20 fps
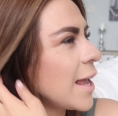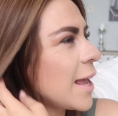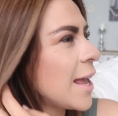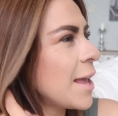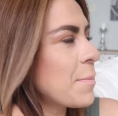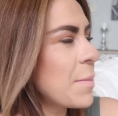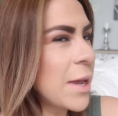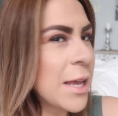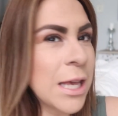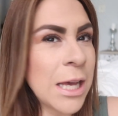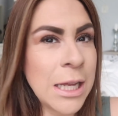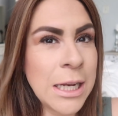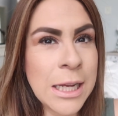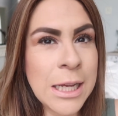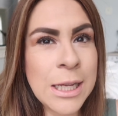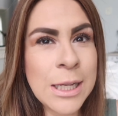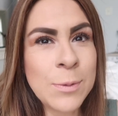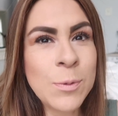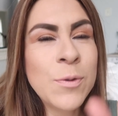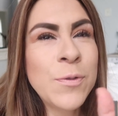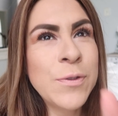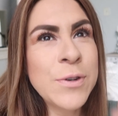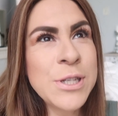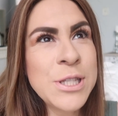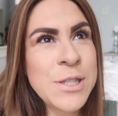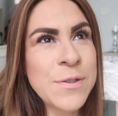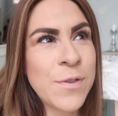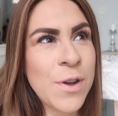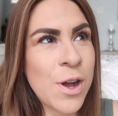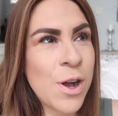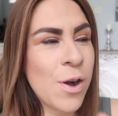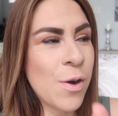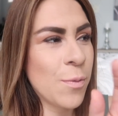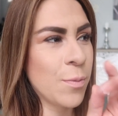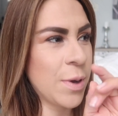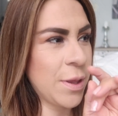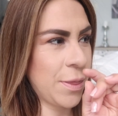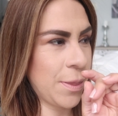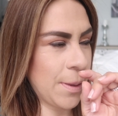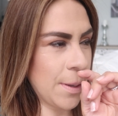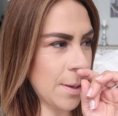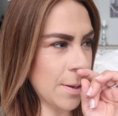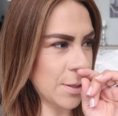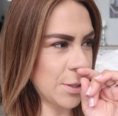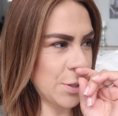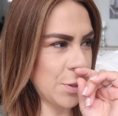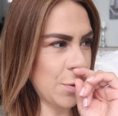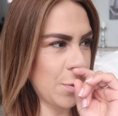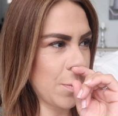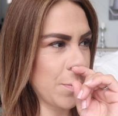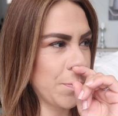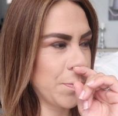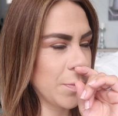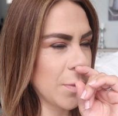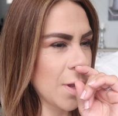am I gonna, well, first of all, with YouTube,